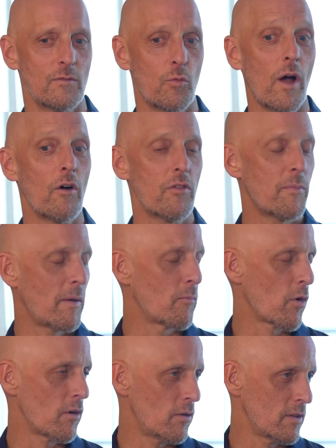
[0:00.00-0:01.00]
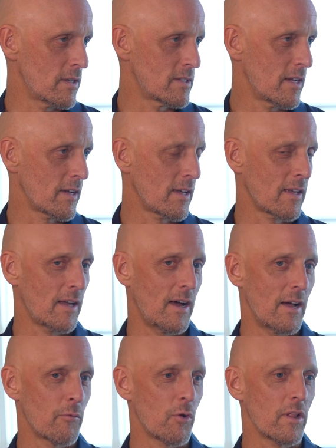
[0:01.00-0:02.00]
wealth being more holistic,
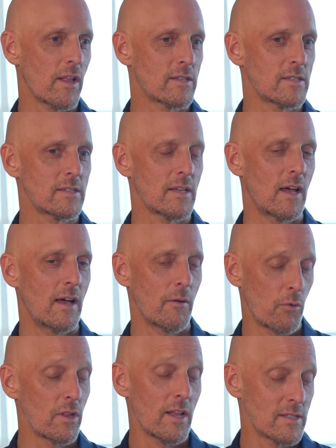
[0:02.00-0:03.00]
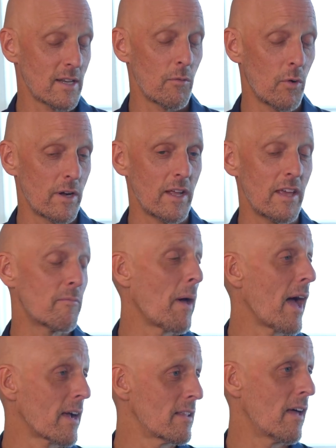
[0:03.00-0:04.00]
I realized I wanted to give
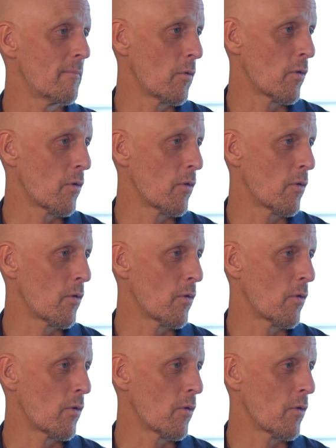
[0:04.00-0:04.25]
back a lot